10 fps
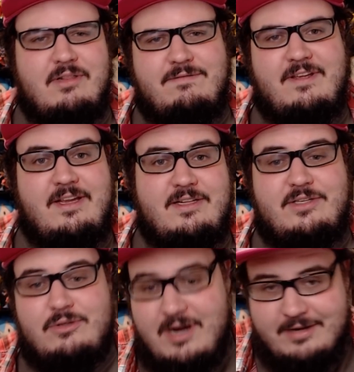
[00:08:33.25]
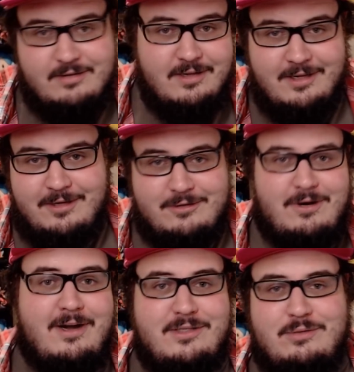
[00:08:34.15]
the fans and try to
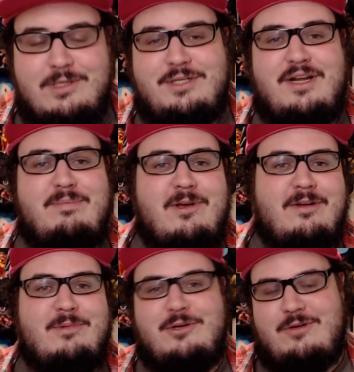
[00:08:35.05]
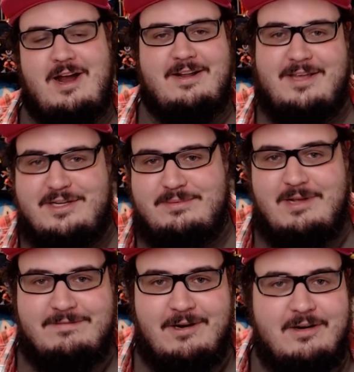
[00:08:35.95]
try to switch it up on them, try to catch them
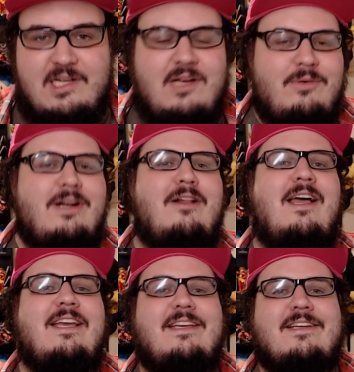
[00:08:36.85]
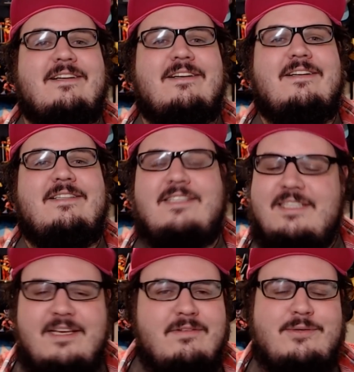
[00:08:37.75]
off guard, we don't like it. Just
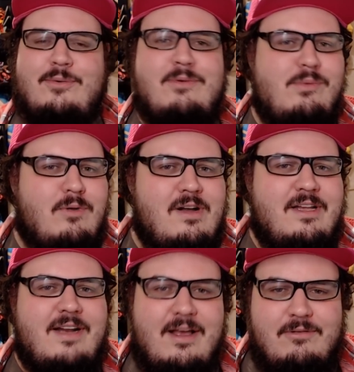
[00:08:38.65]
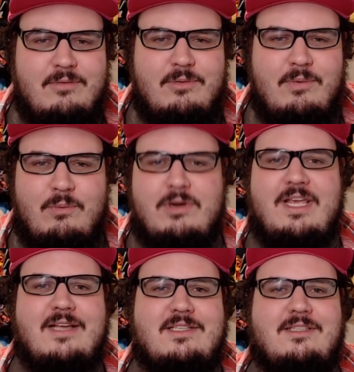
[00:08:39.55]
give us what we want. we're, we're
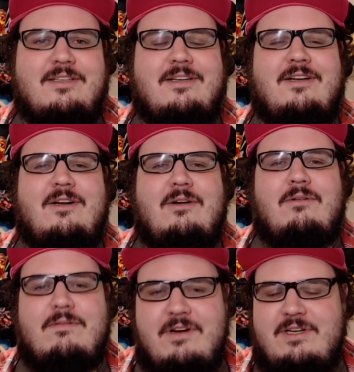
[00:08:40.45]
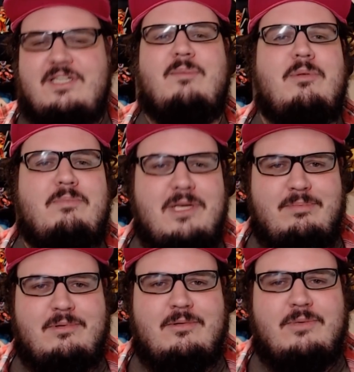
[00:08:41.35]
yes, we're very simple
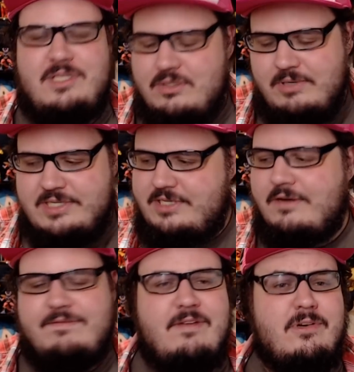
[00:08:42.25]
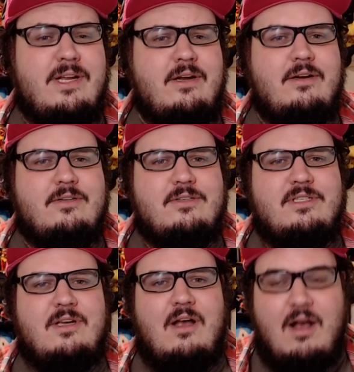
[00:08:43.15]
people. We just want to see our favorite
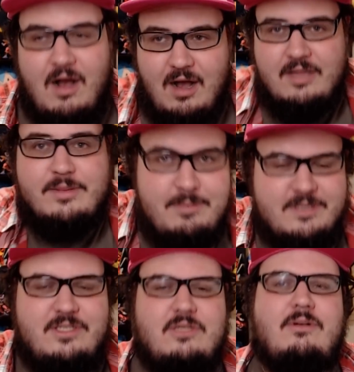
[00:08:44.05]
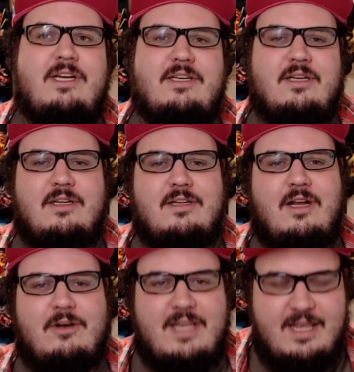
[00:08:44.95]
characters on the big screen.
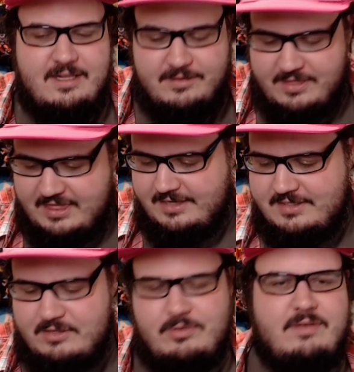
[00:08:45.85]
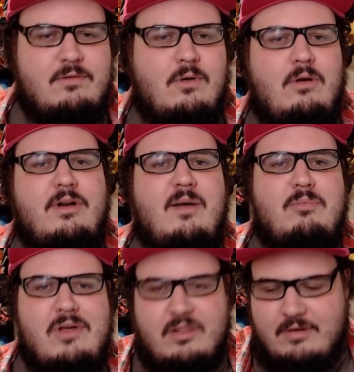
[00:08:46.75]
Okay, things that we have grown up
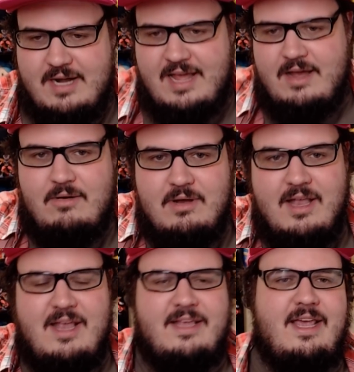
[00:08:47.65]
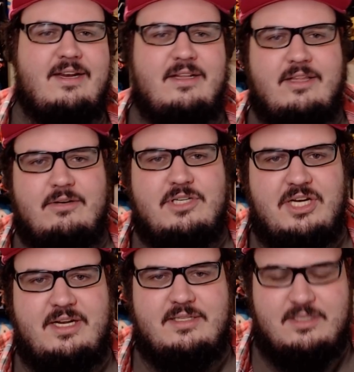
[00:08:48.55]
with are now getting their
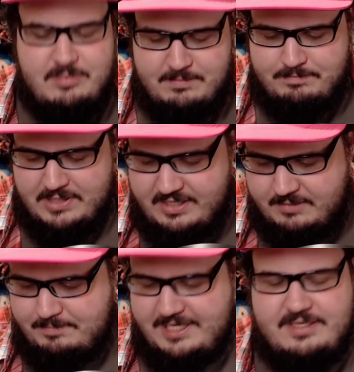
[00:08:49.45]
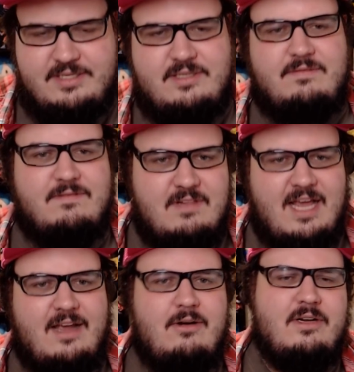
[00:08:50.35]
chance to be big pieces of
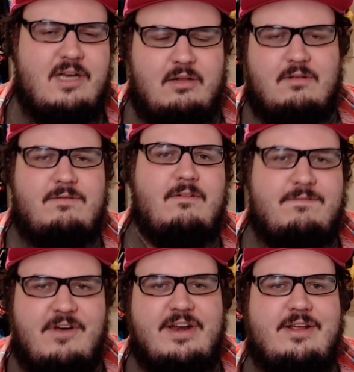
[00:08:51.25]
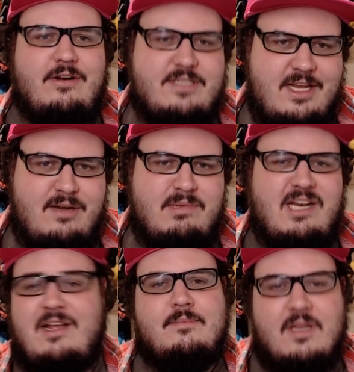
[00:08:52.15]
loud, colorful, fun entertainment.
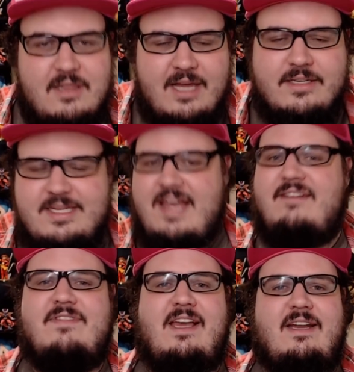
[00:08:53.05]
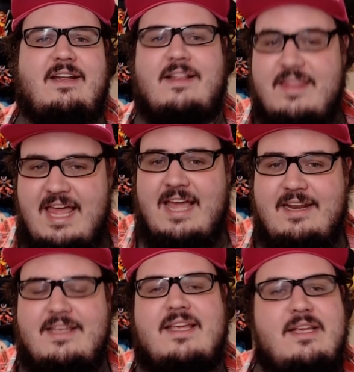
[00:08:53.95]
Let us have that. That
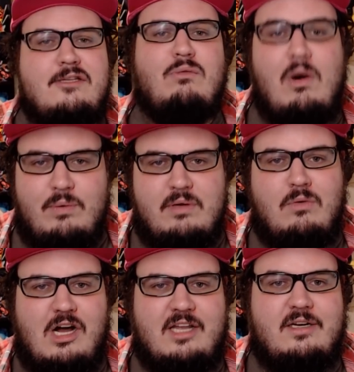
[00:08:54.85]
is what we want.